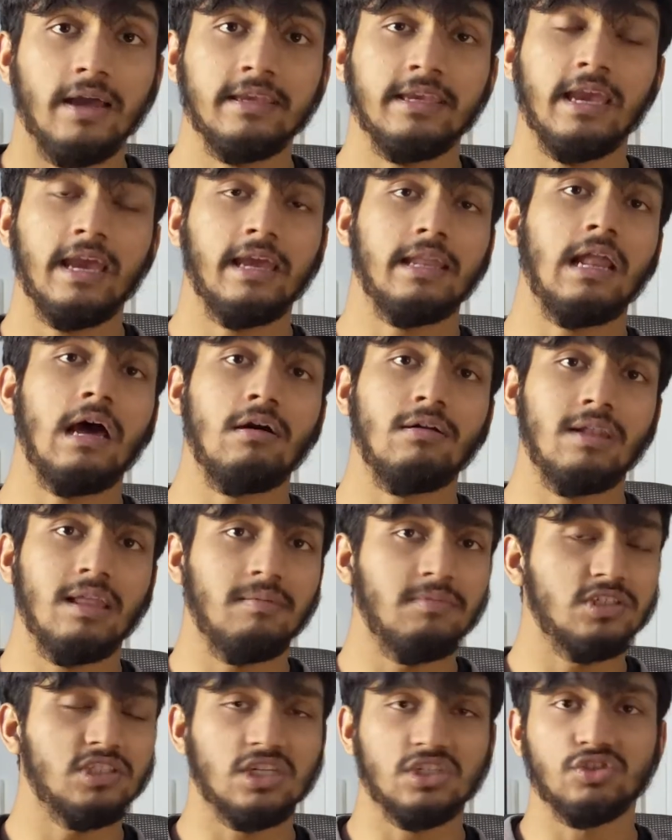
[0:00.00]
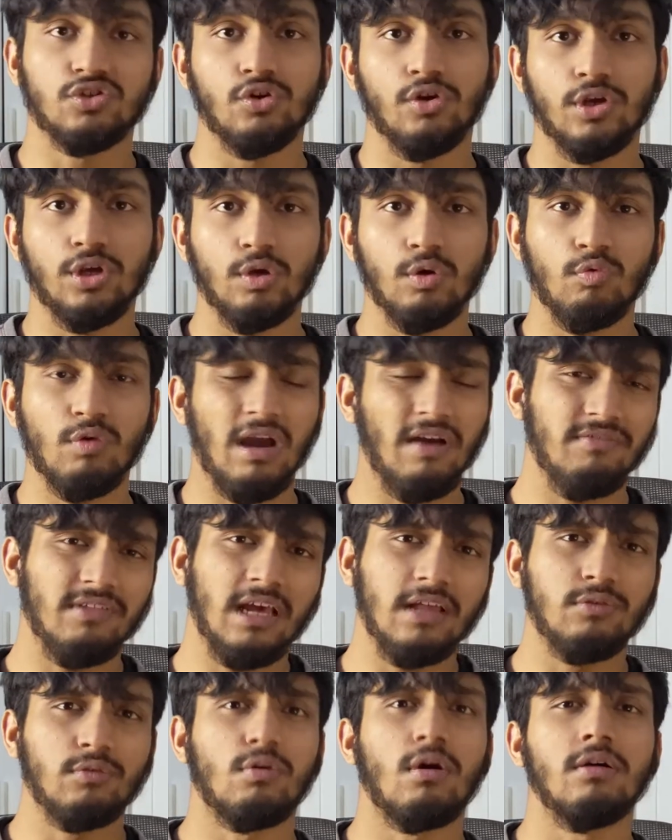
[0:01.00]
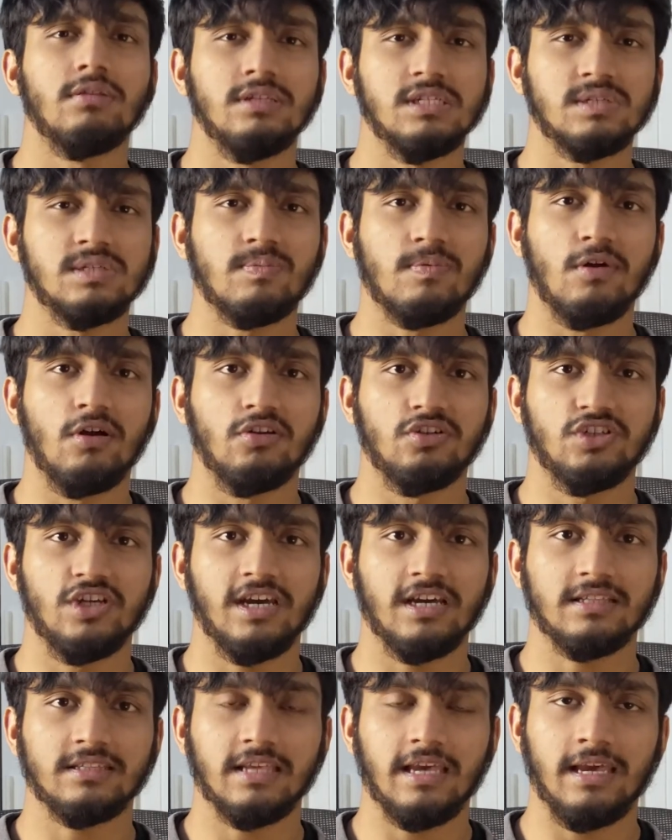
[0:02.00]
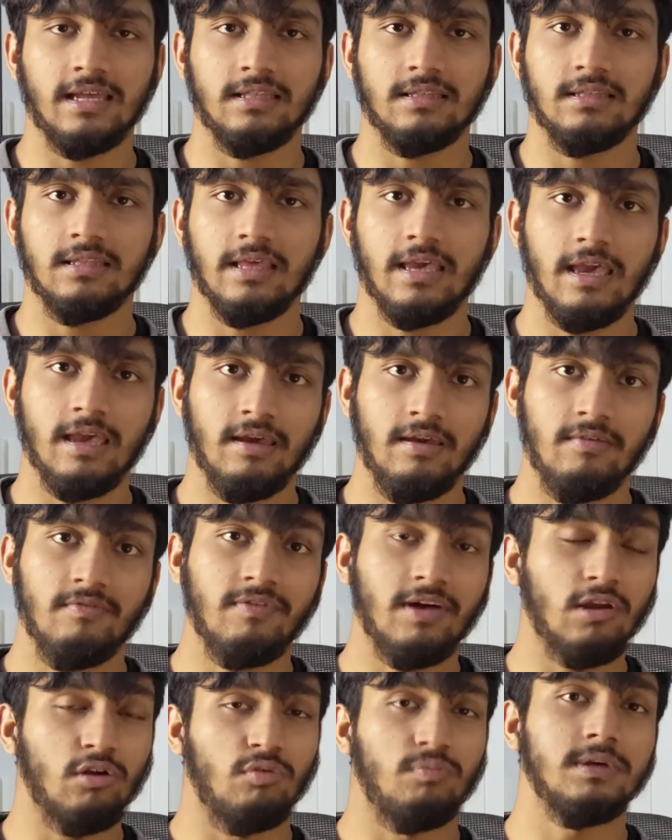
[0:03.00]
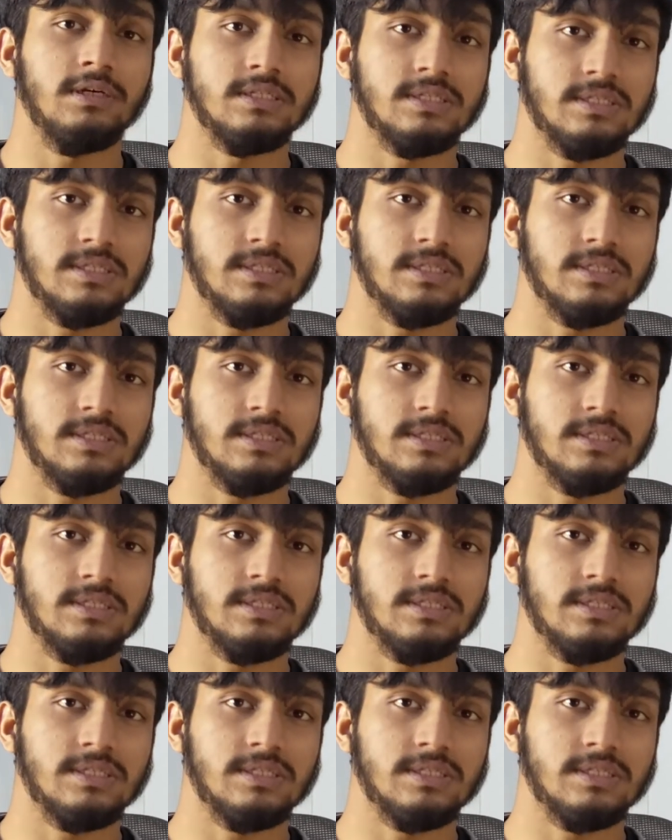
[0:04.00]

But yeah, now let me just show you what I've done throughout this project and the final